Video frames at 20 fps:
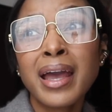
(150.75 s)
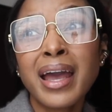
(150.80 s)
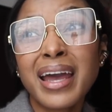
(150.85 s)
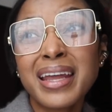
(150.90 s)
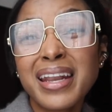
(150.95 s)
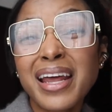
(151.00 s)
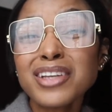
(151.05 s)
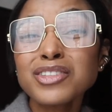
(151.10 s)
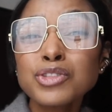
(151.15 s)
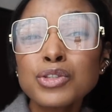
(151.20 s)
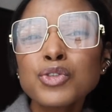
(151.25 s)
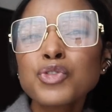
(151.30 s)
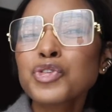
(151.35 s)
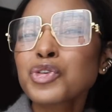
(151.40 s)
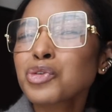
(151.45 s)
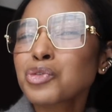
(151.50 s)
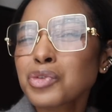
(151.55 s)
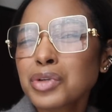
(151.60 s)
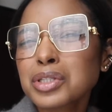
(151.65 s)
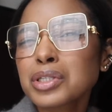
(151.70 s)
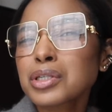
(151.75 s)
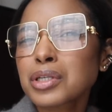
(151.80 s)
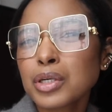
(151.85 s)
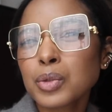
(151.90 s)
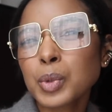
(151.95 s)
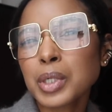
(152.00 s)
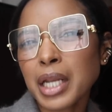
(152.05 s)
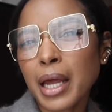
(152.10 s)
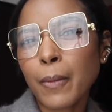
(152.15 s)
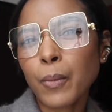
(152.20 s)
And I do feel really
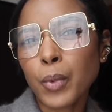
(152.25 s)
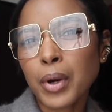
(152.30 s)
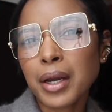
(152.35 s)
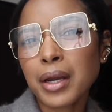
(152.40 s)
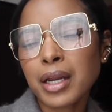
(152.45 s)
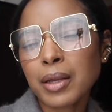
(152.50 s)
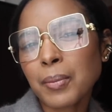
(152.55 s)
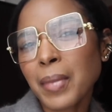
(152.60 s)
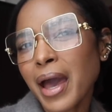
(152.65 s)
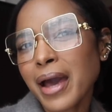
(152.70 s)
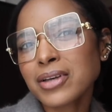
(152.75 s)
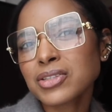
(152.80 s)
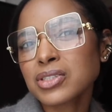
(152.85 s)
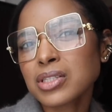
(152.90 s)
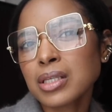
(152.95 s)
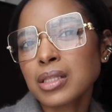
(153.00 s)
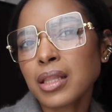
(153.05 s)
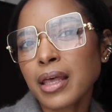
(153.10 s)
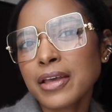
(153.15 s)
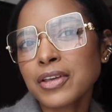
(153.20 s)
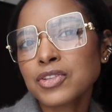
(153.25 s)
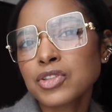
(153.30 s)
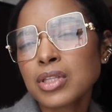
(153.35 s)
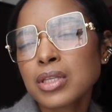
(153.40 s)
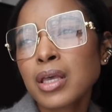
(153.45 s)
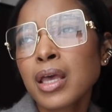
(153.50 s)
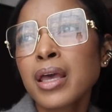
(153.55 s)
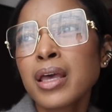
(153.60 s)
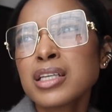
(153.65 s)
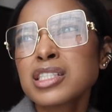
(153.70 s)
good when I'm wearing maxi length,
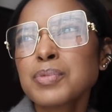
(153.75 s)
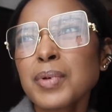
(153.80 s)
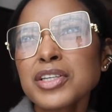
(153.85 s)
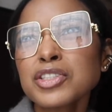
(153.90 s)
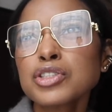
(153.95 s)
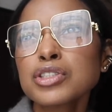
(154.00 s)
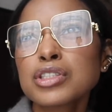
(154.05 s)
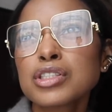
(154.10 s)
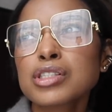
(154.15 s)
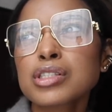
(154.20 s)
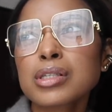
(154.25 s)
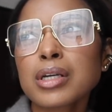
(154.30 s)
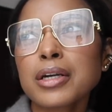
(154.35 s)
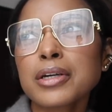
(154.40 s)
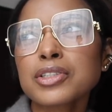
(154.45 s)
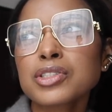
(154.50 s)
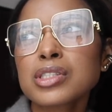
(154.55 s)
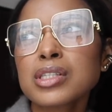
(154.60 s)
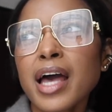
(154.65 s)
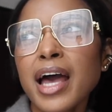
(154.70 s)
especially skirts.